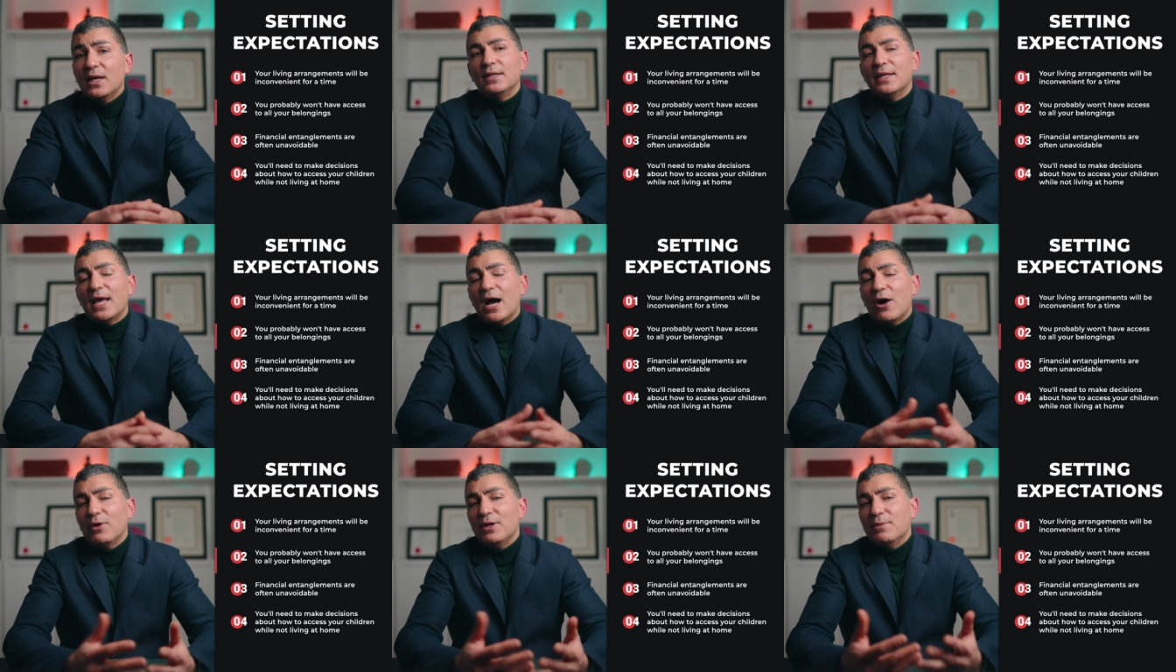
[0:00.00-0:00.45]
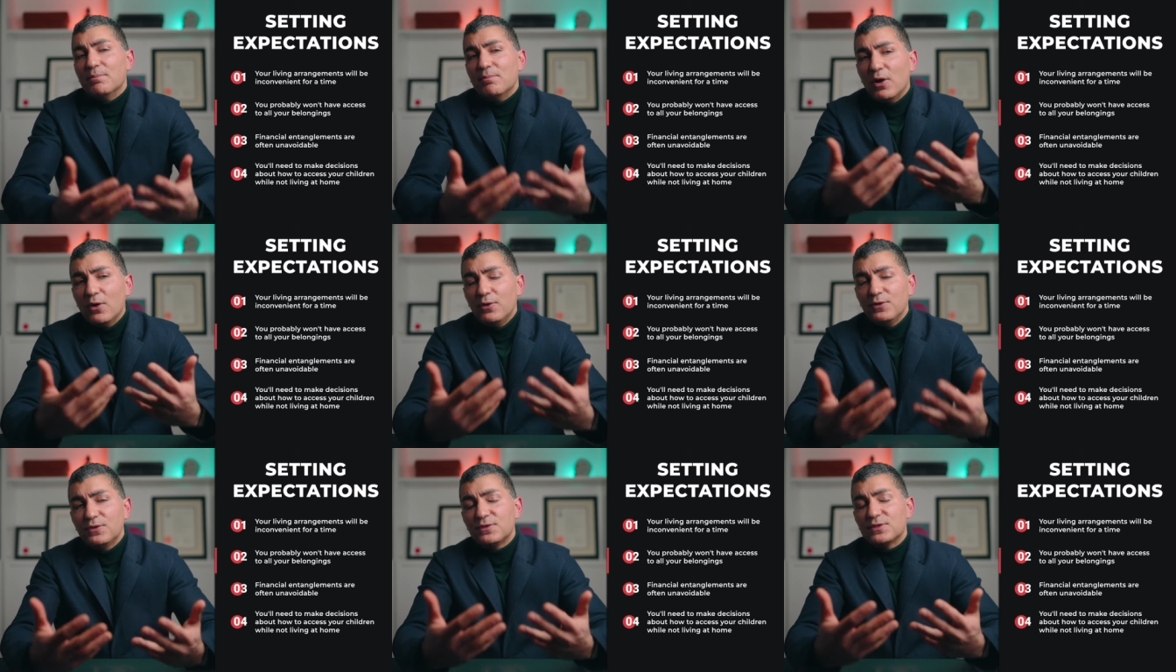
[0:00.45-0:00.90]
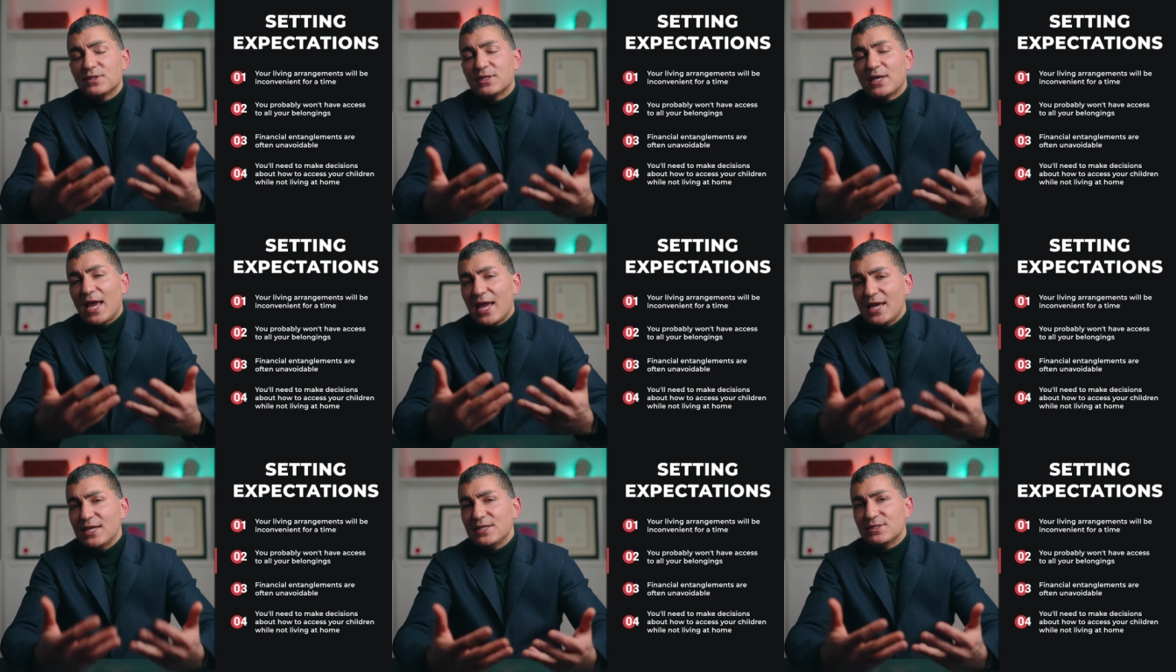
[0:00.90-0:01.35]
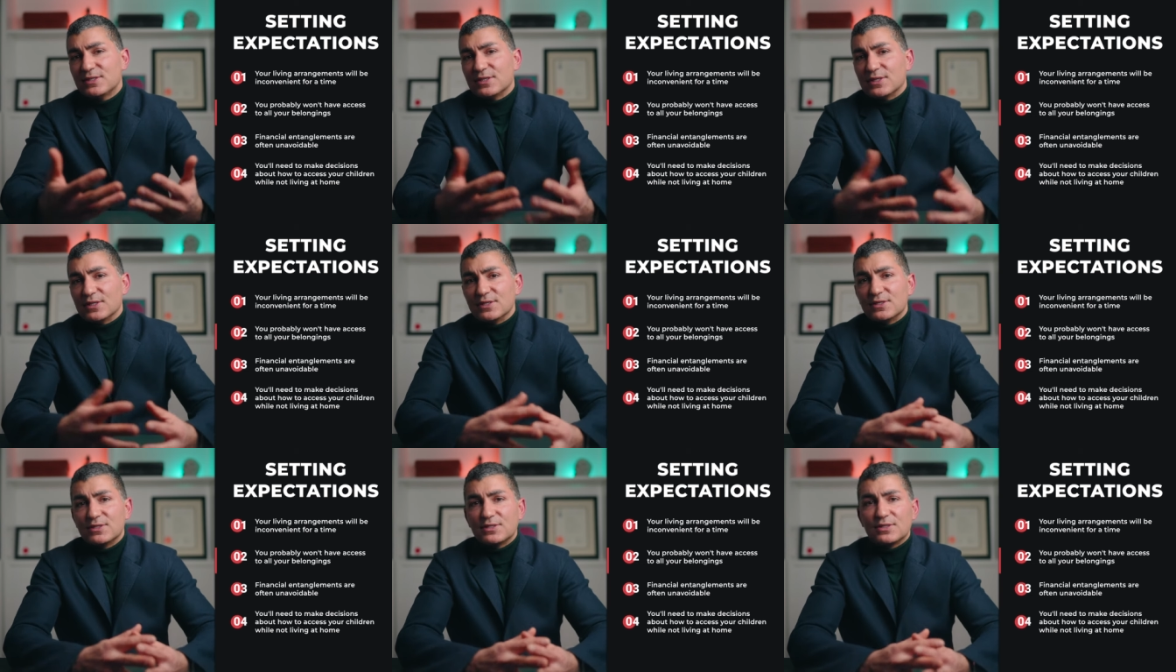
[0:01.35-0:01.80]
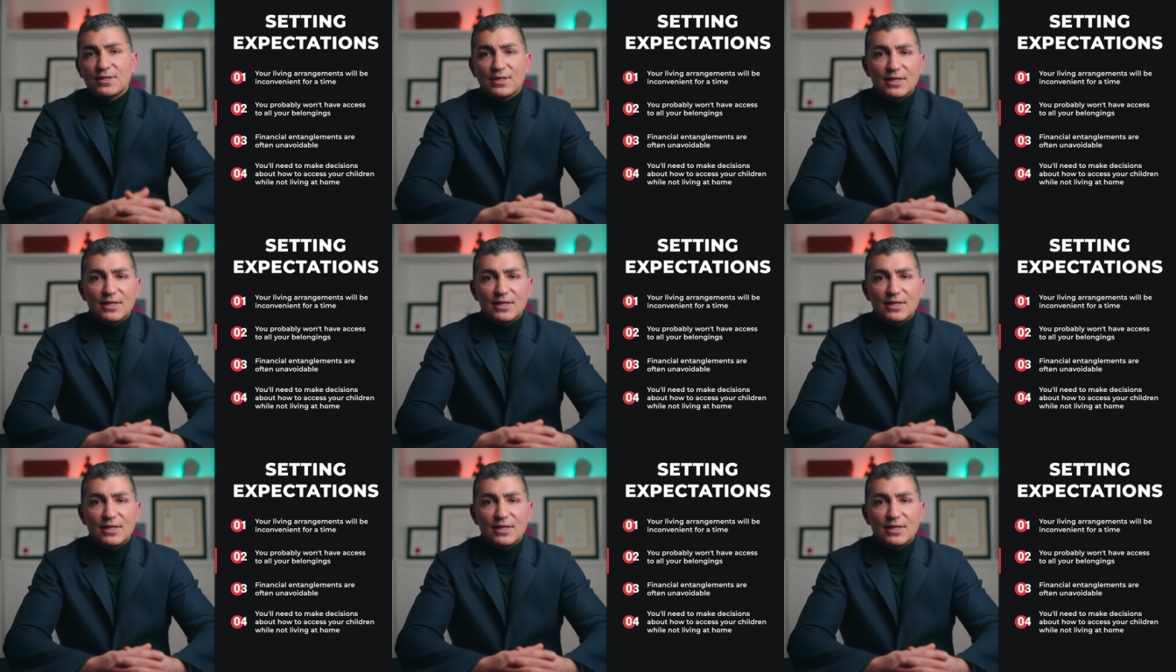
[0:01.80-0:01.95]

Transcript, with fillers: Now, in most cases,